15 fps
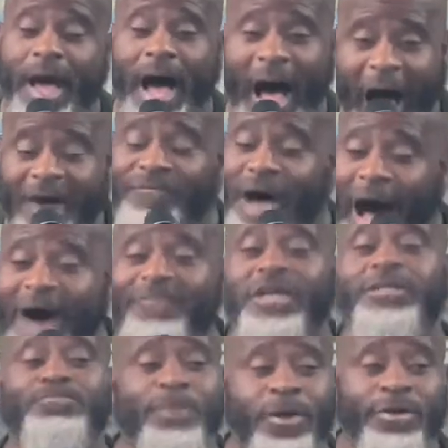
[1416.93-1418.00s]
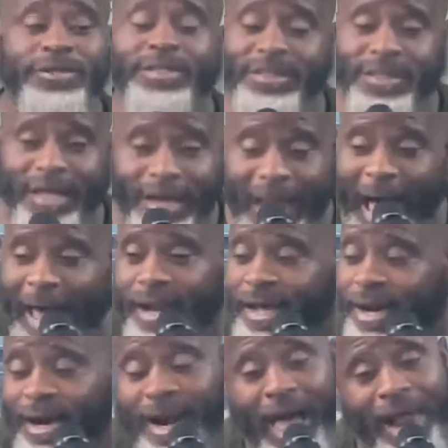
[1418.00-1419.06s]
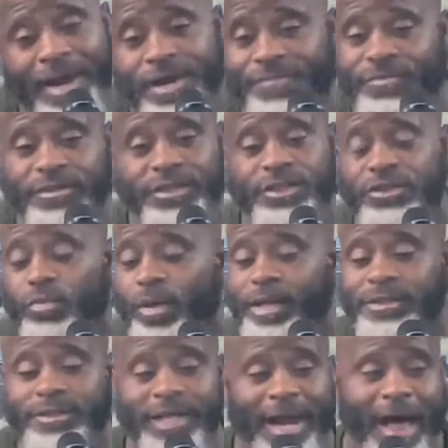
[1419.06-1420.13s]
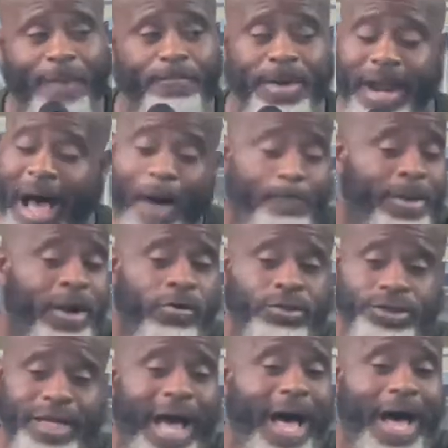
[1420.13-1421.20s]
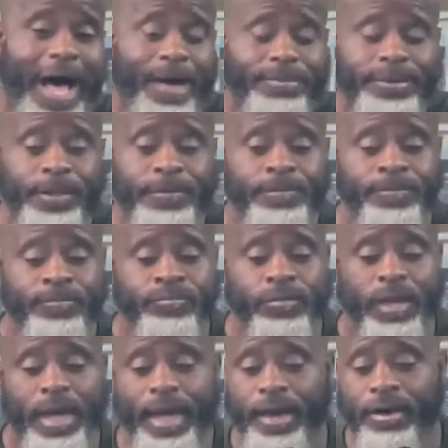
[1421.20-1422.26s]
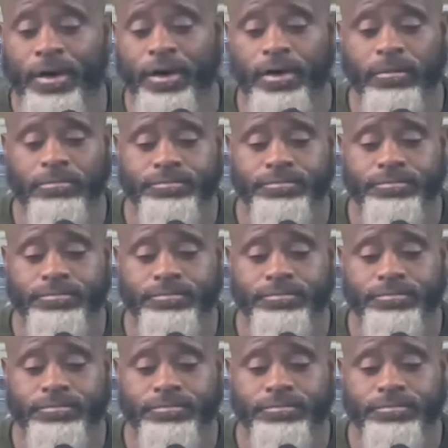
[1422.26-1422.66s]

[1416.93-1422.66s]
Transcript: I've experienced this a lot in a lot of different situations that I've been. I've been on jobs, and a